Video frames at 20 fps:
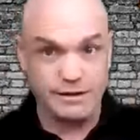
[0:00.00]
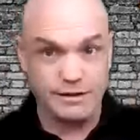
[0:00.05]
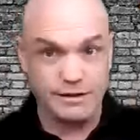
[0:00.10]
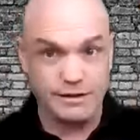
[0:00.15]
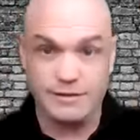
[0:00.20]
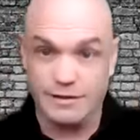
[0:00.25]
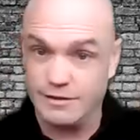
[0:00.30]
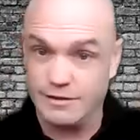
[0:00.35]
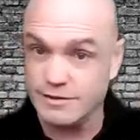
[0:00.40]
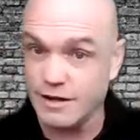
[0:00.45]

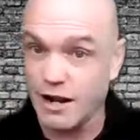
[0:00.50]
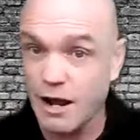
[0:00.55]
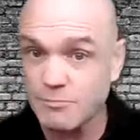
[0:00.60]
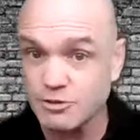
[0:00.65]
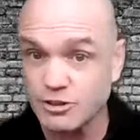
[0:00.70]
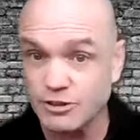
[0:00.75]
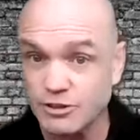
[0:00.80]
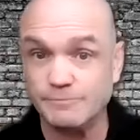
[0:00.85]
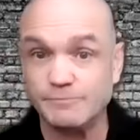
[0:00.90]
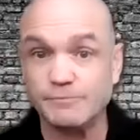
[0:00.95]
it's an
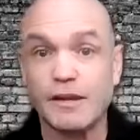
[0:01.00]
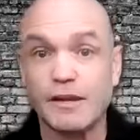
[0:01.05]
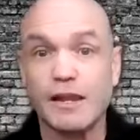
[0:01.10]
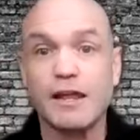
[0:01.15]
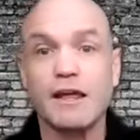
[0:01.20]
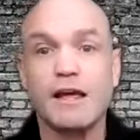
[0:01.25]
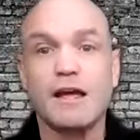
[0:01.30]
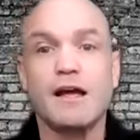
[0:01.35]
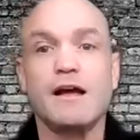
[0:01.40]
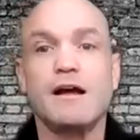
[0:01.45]
option.
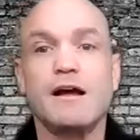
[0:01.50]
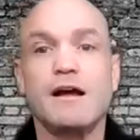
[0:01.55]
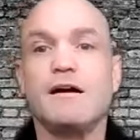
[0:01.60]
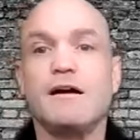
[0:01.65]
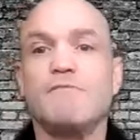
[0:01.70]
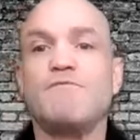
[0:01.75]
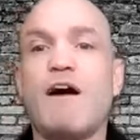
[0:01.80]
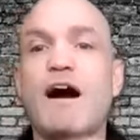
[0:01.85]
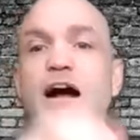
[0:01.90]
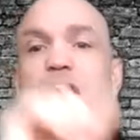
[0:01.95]

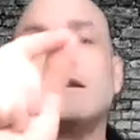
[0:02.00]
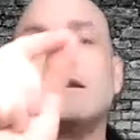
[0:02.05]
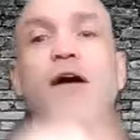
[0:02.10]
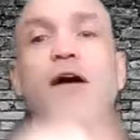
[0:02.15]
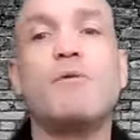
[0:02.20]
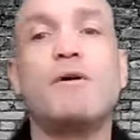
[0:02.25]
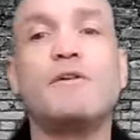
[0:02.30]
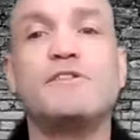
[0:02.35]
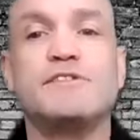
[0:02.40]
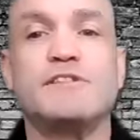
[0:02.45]
Find
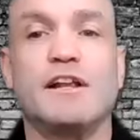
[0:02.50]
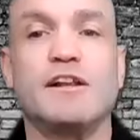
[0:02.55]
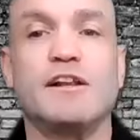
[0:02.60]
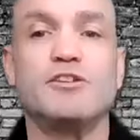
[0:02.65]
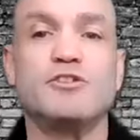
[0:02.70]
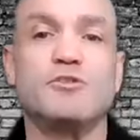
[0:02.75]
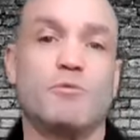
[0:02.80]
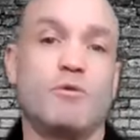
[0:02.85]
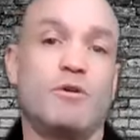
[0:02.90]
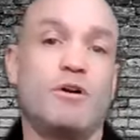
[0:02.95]
out what the
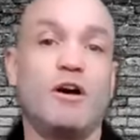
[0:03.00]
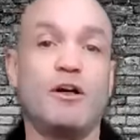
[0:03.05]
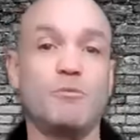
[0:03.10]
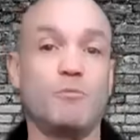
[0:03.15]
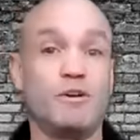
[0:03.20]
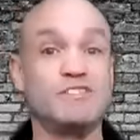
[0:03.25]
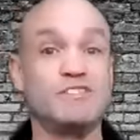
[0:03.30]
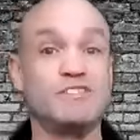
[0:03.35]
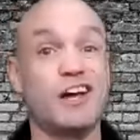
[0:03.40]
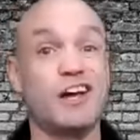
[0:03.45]
seller
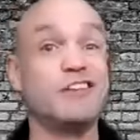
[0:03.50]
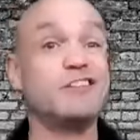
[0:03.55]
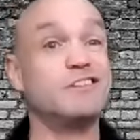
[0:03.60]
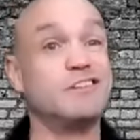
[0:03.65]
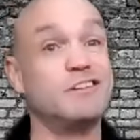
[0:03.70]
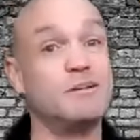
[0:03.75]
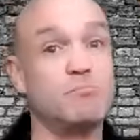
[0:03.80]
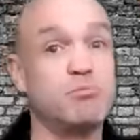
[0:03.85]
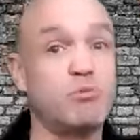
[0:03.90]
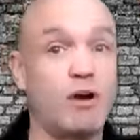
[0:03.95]
wants other
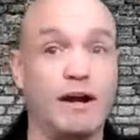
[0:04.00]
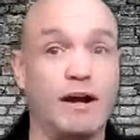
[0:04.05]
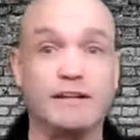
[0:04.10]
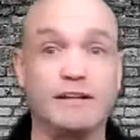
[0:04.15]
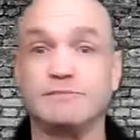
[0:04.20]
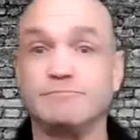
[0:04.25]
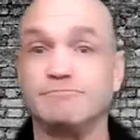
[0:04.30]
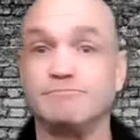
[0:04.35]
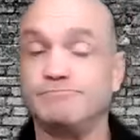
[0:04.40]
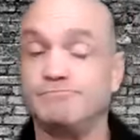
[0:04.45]
than
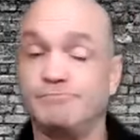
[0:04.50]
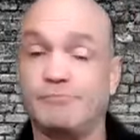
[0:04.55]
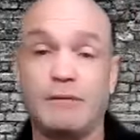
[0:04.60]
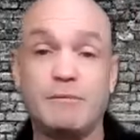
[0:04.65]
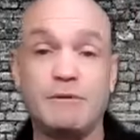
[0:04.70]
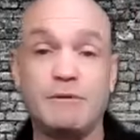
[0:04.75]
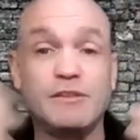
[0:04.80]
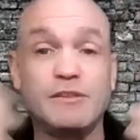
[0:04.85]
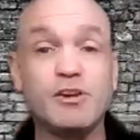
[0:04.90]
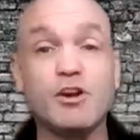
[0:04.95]
price.
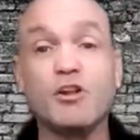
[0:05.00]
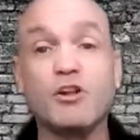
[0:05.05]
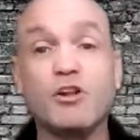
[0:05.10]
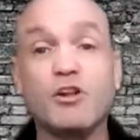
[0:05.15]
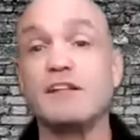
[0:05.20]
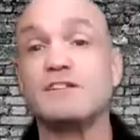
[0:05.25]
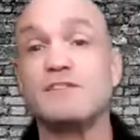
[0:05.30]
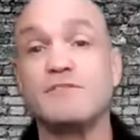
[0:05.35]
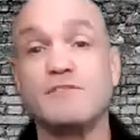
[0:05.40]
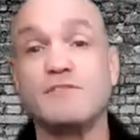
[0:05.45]
I mean, there are
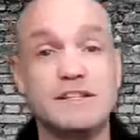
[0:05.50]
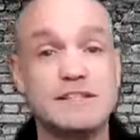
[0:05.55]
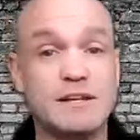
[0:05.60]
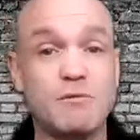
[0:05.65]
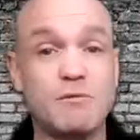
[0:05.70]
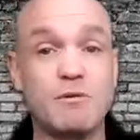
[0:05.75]
lots of things